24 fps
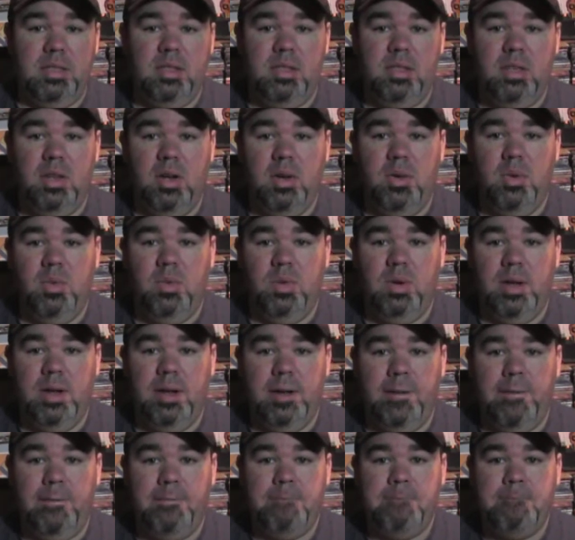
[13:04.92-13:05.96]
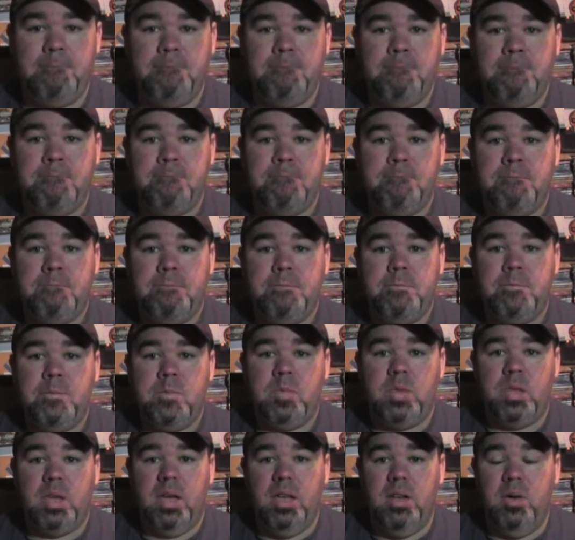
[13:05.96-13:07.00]
So
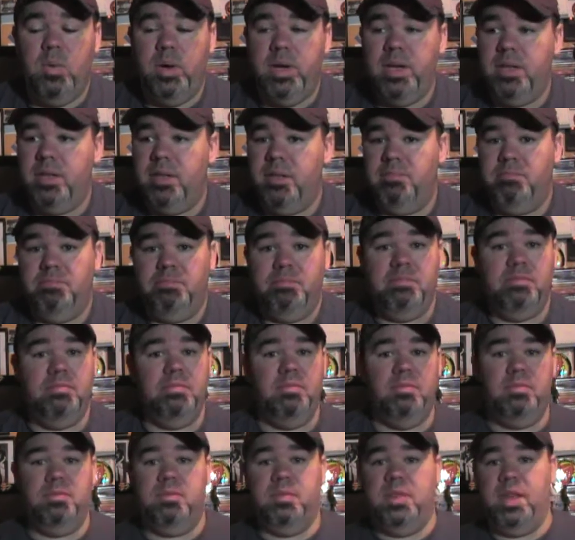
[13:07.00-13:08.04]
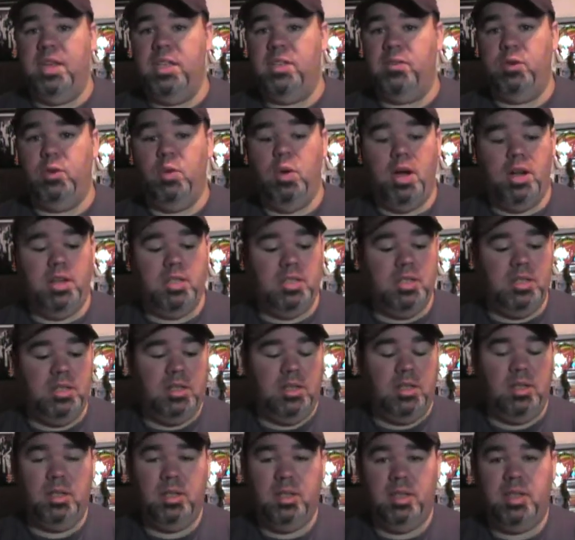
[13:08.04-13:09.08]
anyway, thanks for watching.
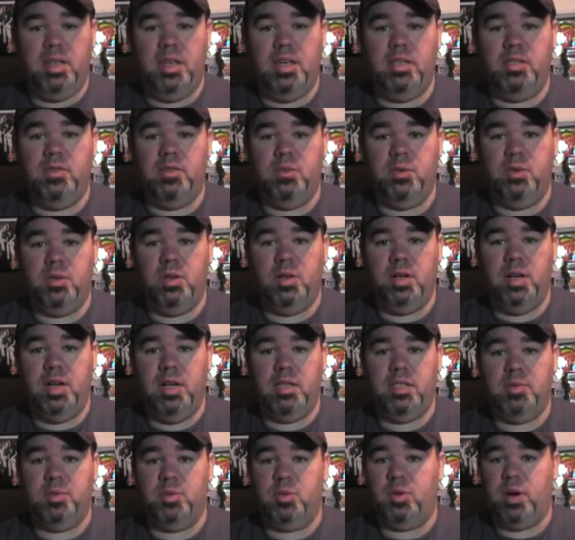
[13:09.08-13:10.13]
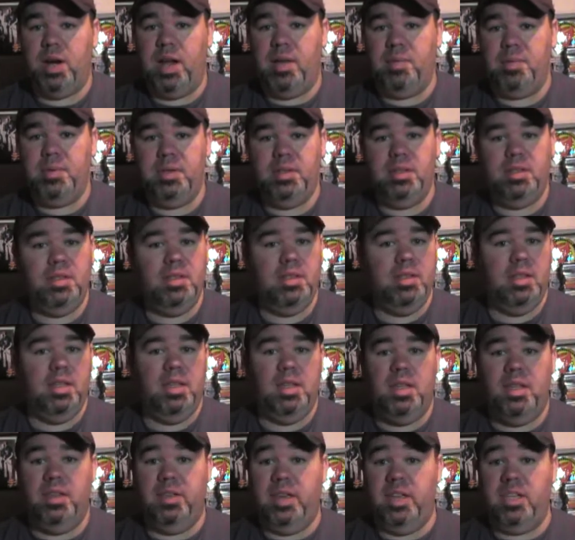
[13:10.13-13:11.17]
Thanks for subscribing.
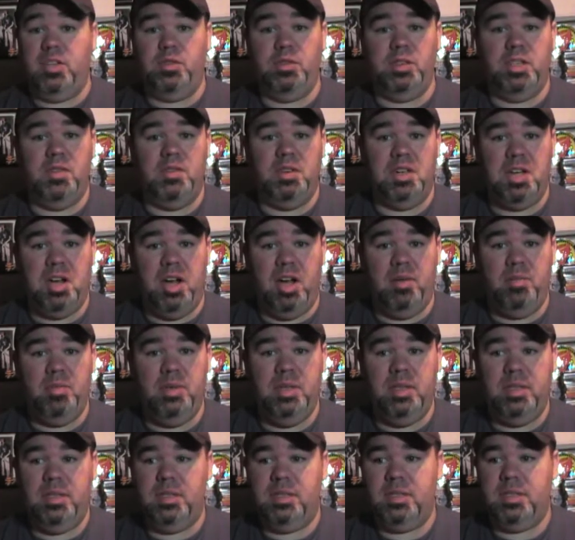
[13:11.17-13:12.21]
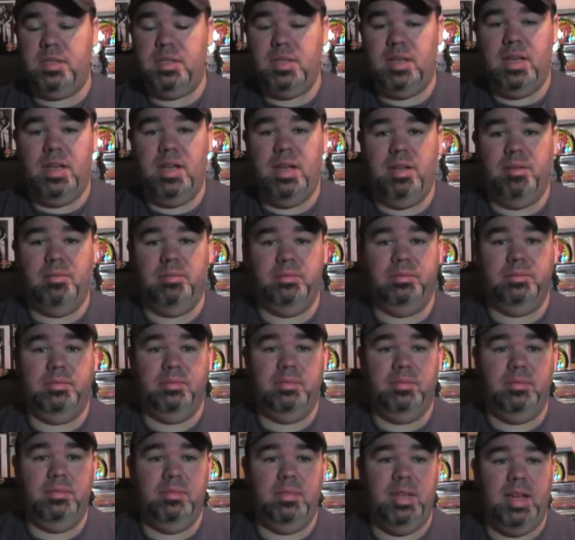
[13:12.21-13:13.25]
Thanks for leaving comments.
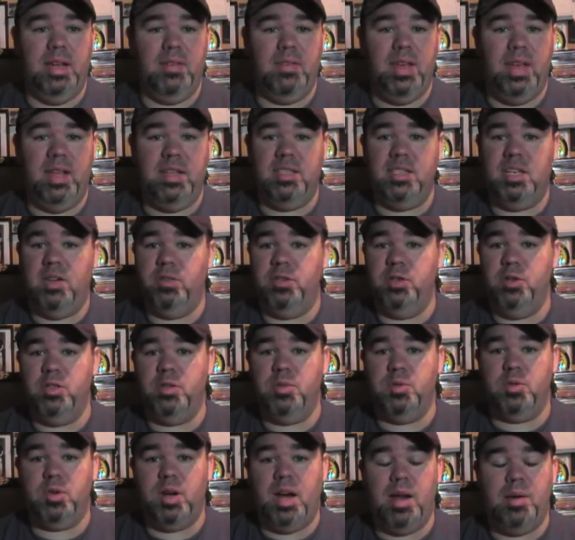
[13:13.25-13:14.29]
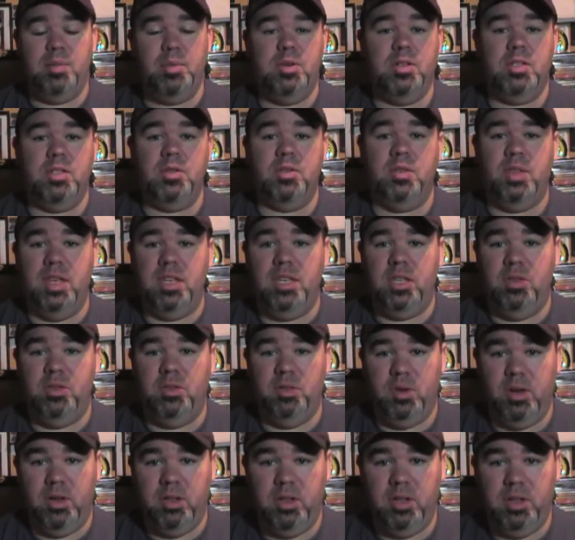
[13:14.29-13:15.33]
I've had several new subscribers, so thank you
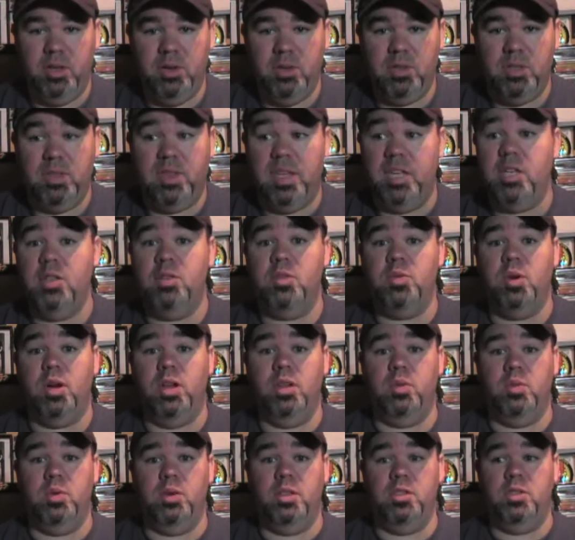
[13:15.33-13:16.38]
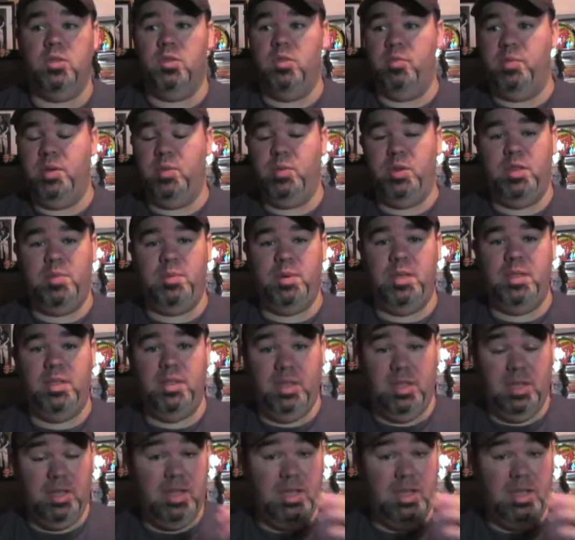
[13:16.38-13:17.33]
to all those, and thank you to all the ones who have been with me